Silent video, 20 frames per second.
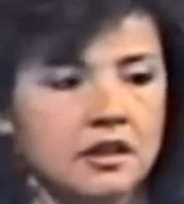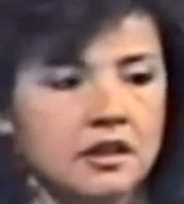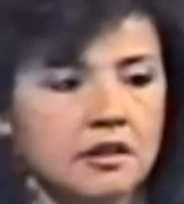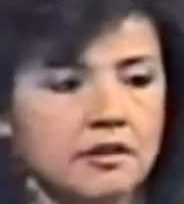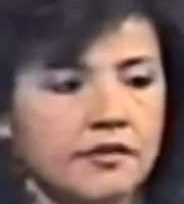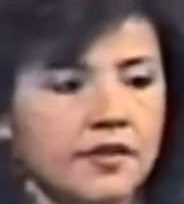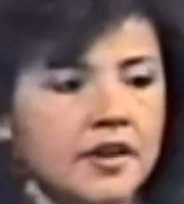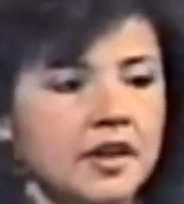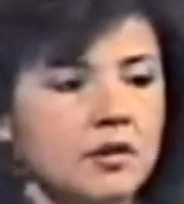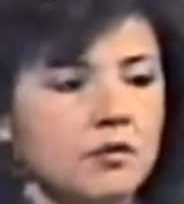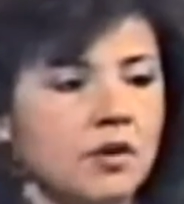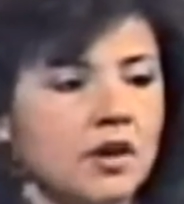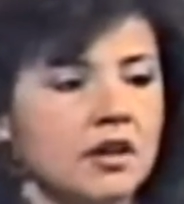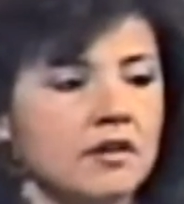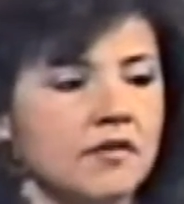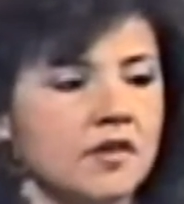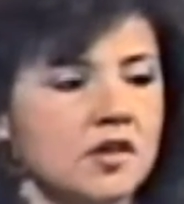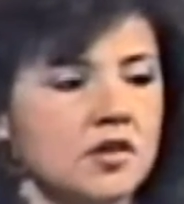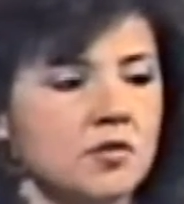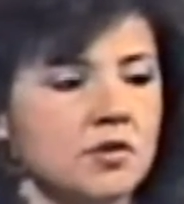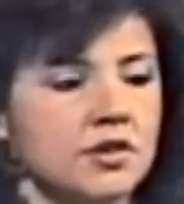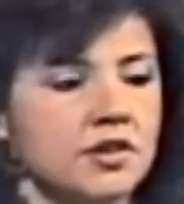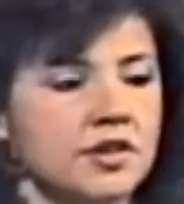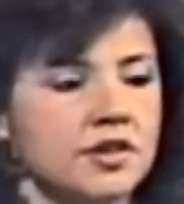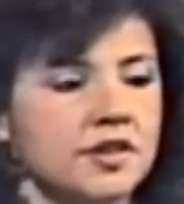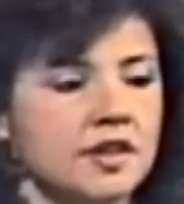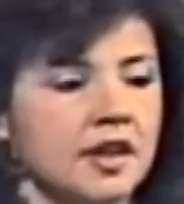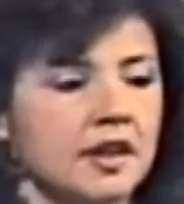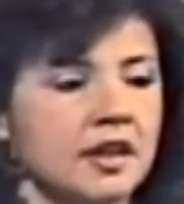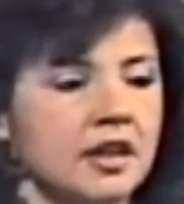that if any one of us were to
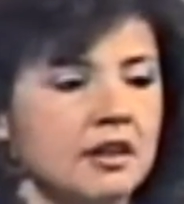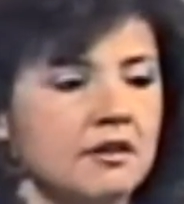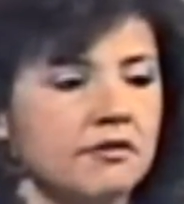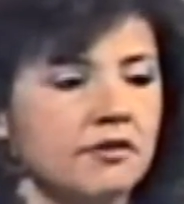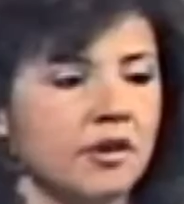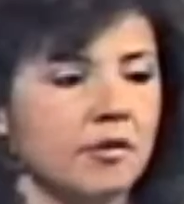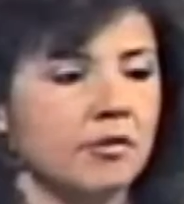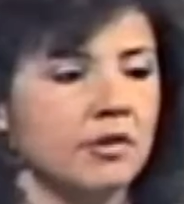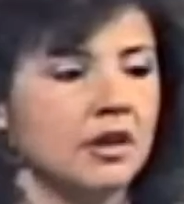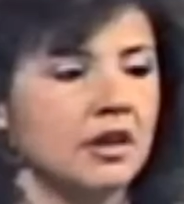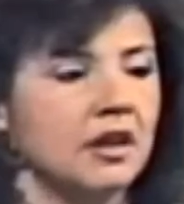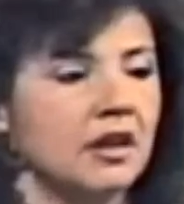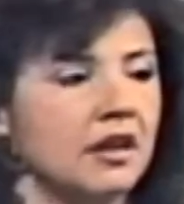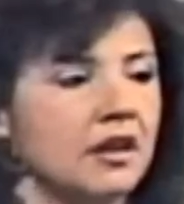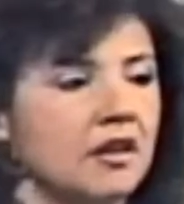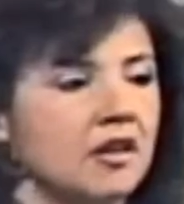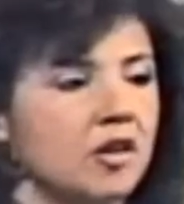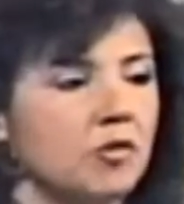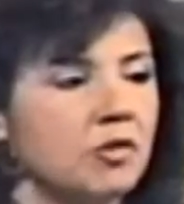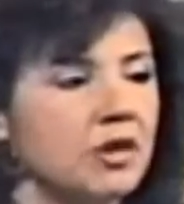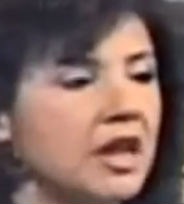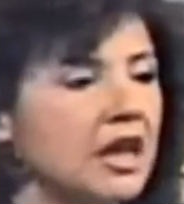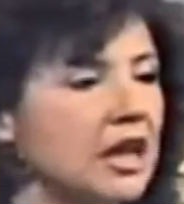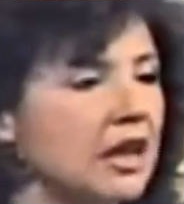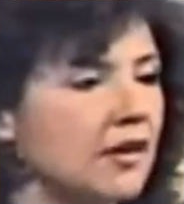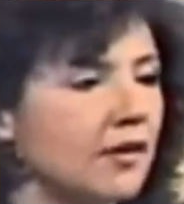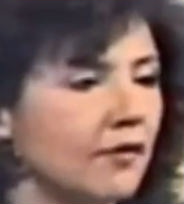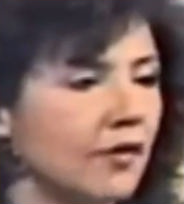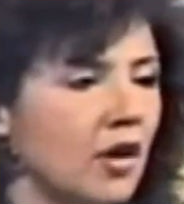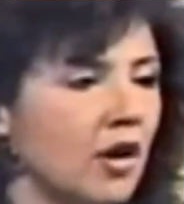study it from the
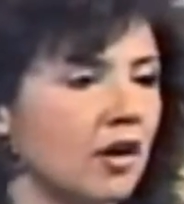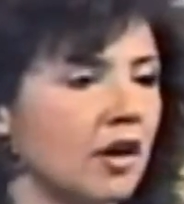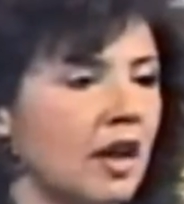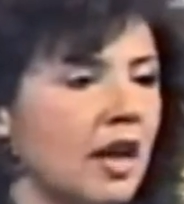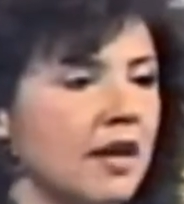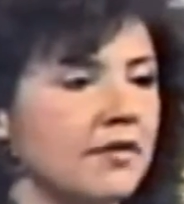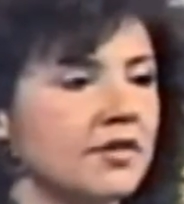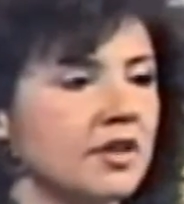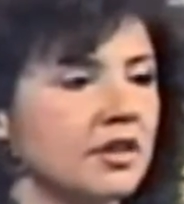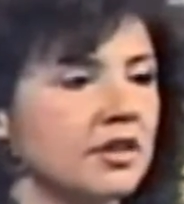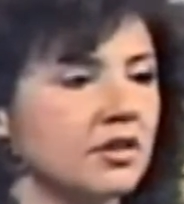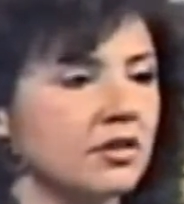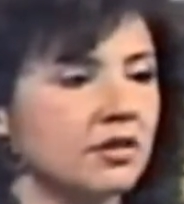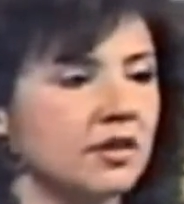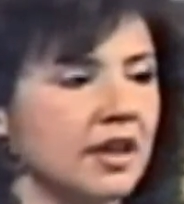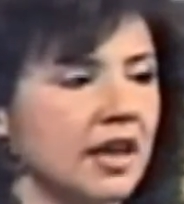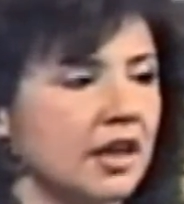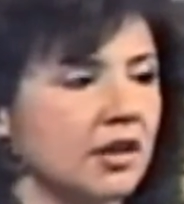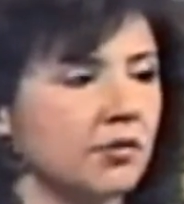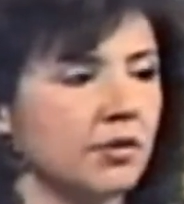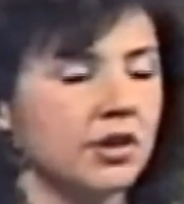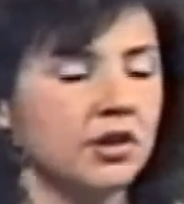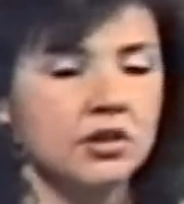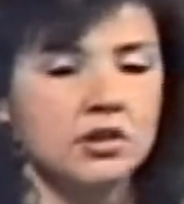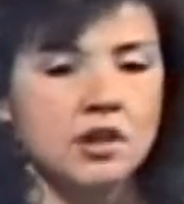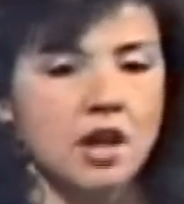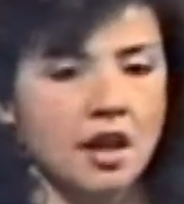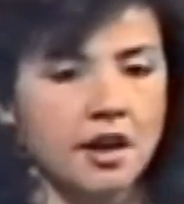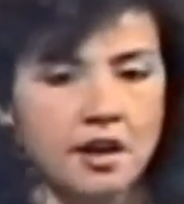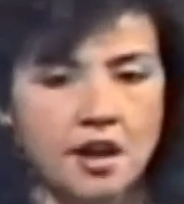beginning of our lives until the end, we
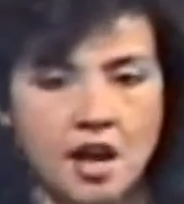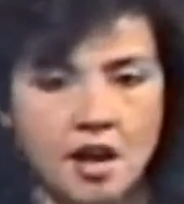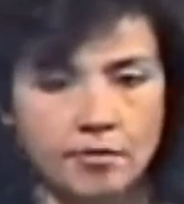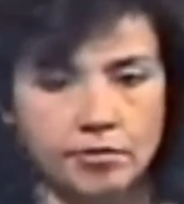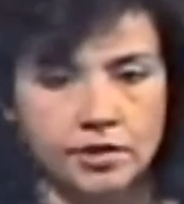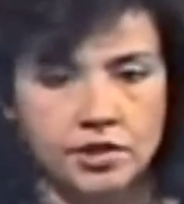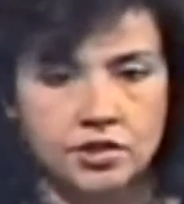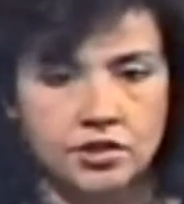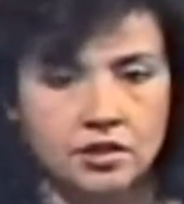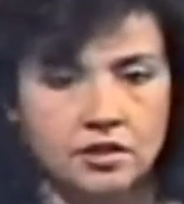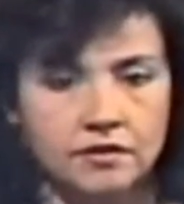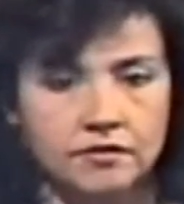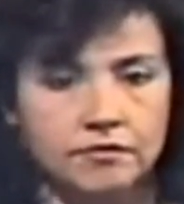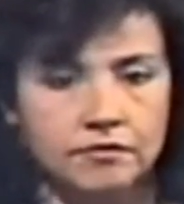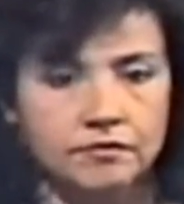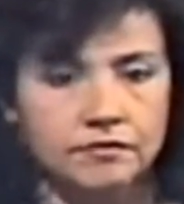could not accomplish it.